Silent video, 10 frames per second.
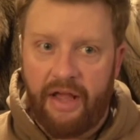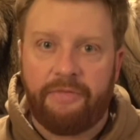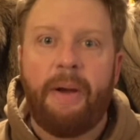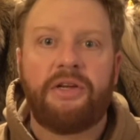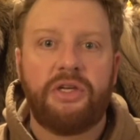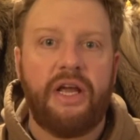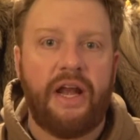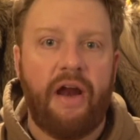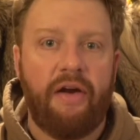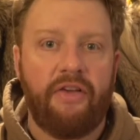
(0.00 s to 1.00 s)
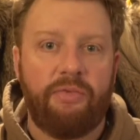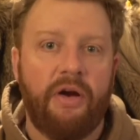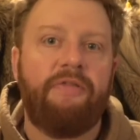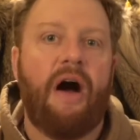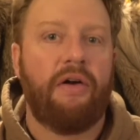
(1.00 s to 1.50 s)
especially in areas
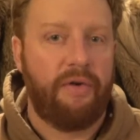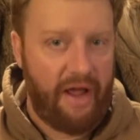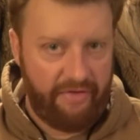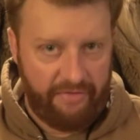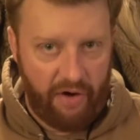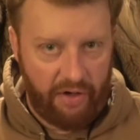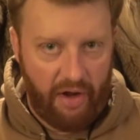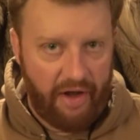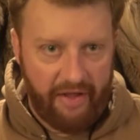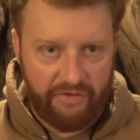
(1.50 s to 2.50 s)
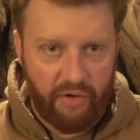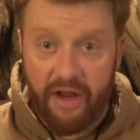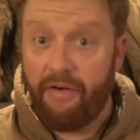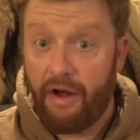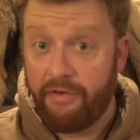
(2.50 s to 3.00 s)
where falconry has a very long
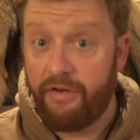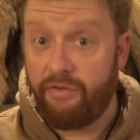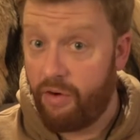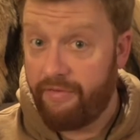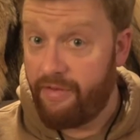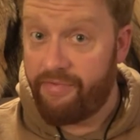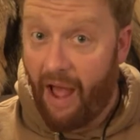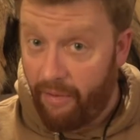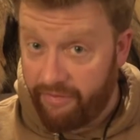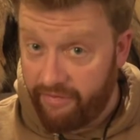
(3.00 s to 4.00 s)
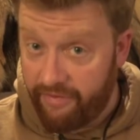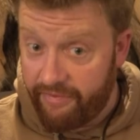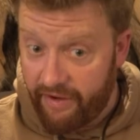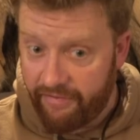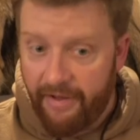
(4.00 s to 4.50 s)
history of hundreds or even thousands
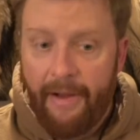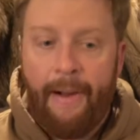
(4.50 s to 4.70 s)
of years,